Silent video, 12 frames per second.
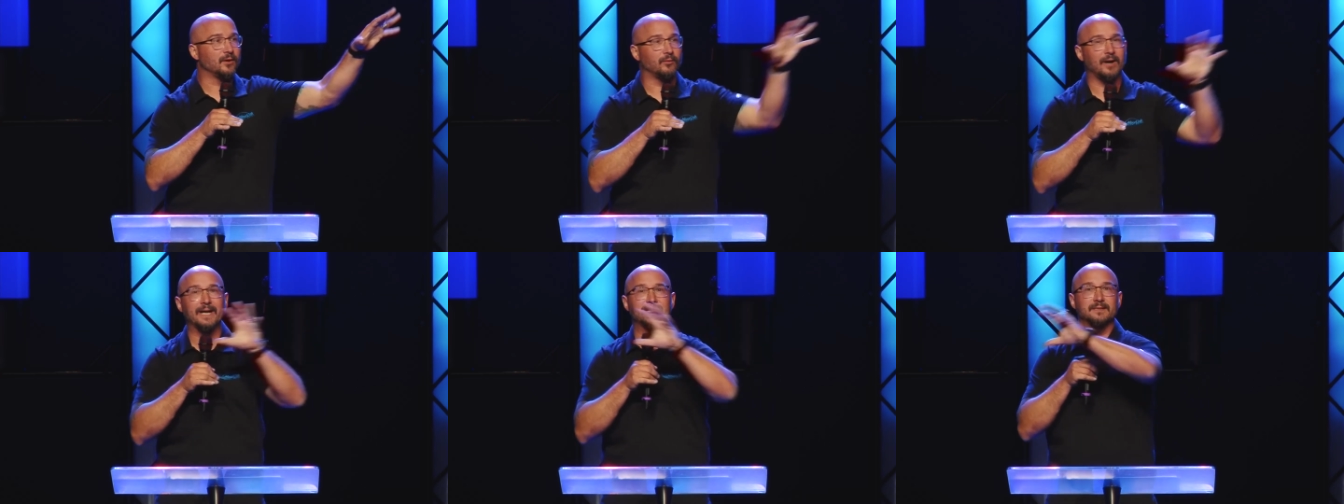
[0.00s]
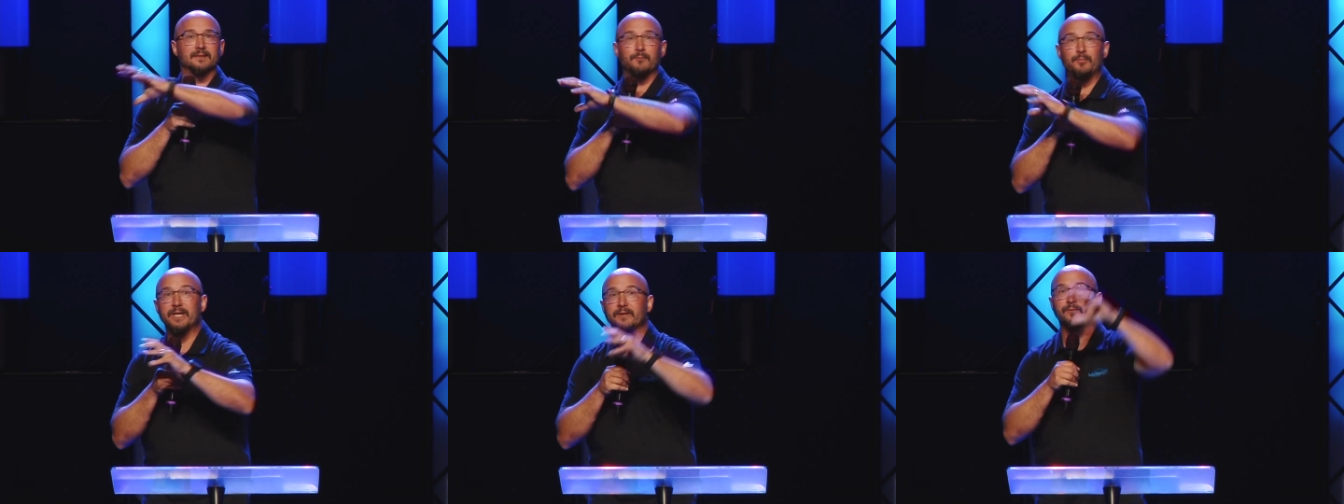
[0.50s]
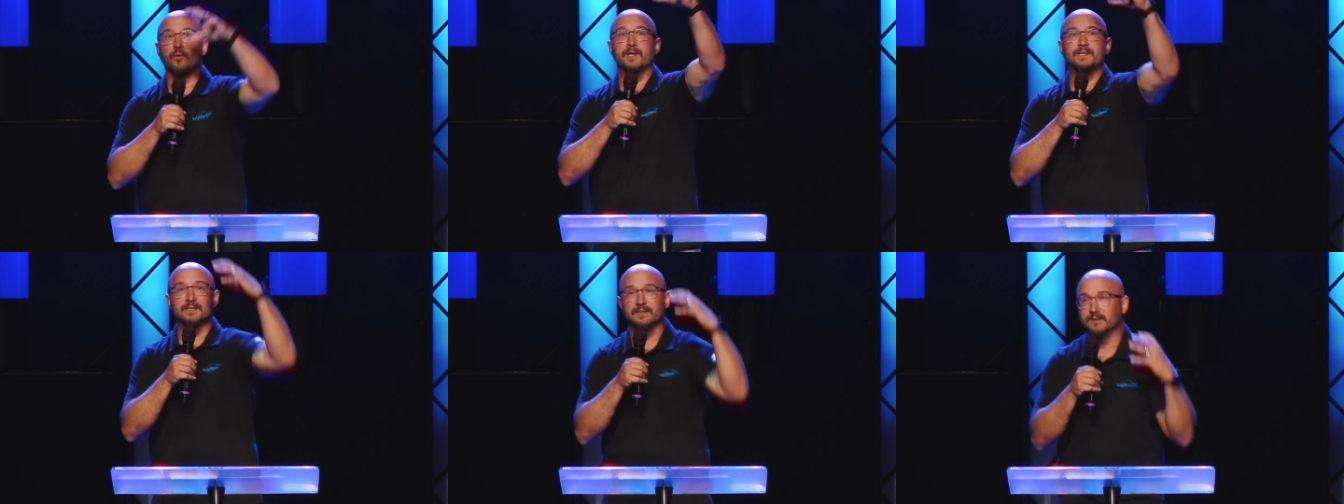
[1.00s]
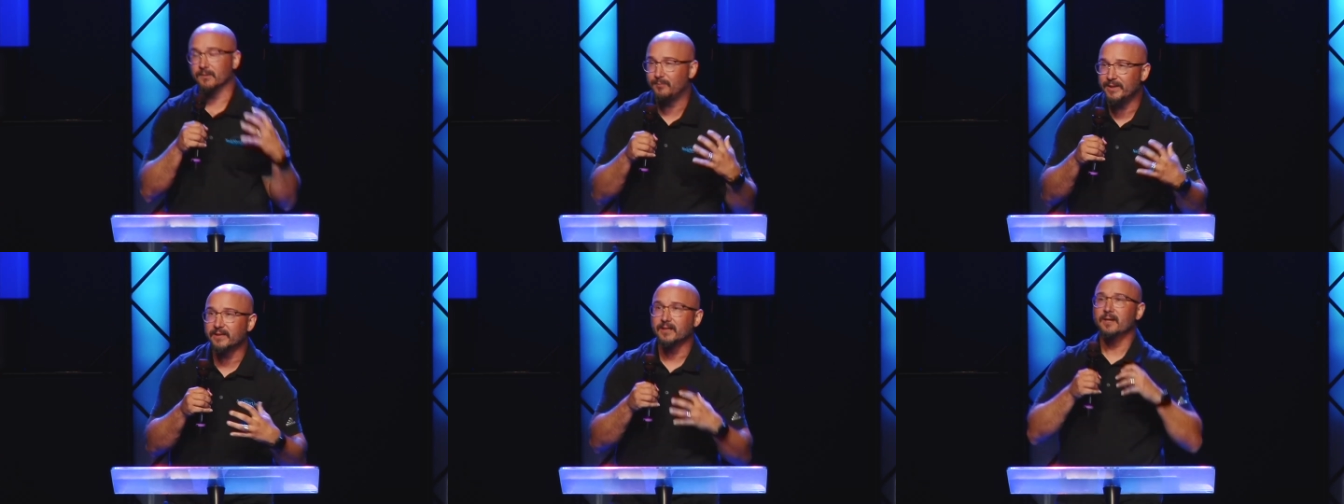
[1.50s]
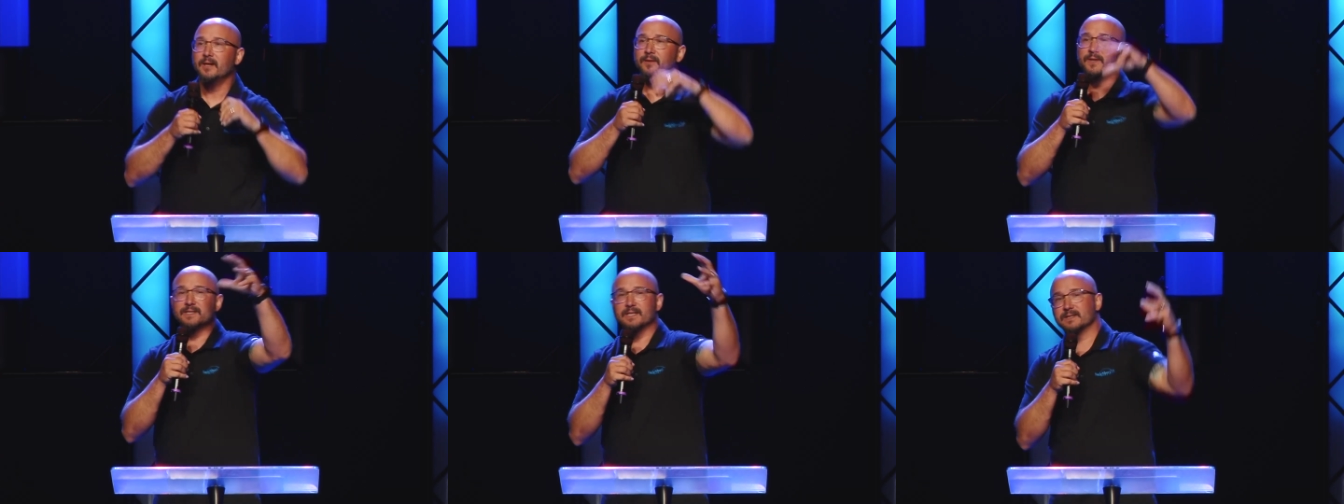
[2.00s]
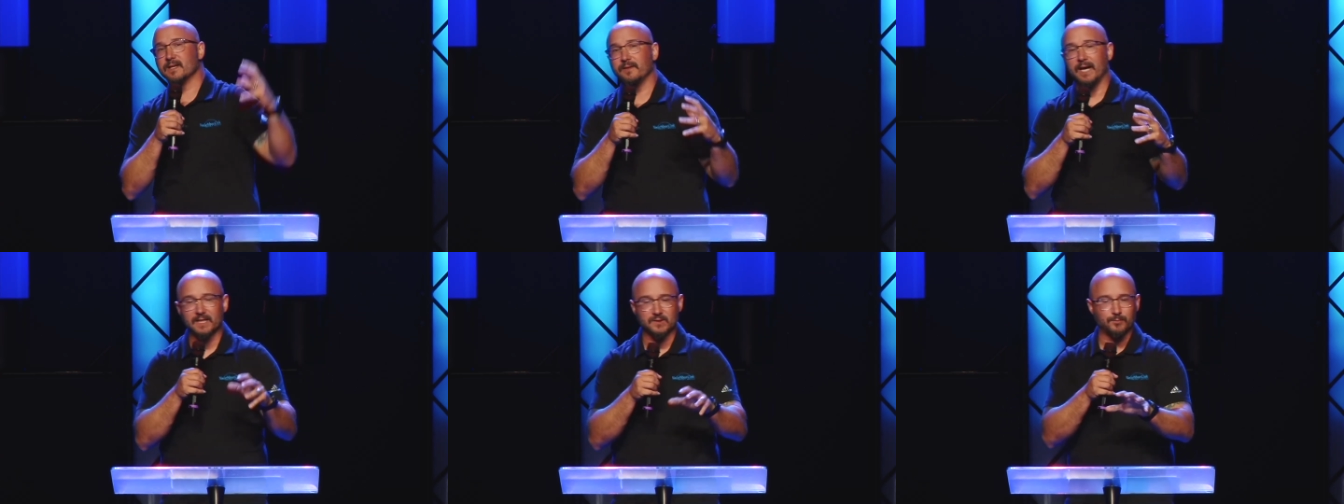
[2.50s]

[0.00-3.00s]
the rights and the big voices and the big this is and that's.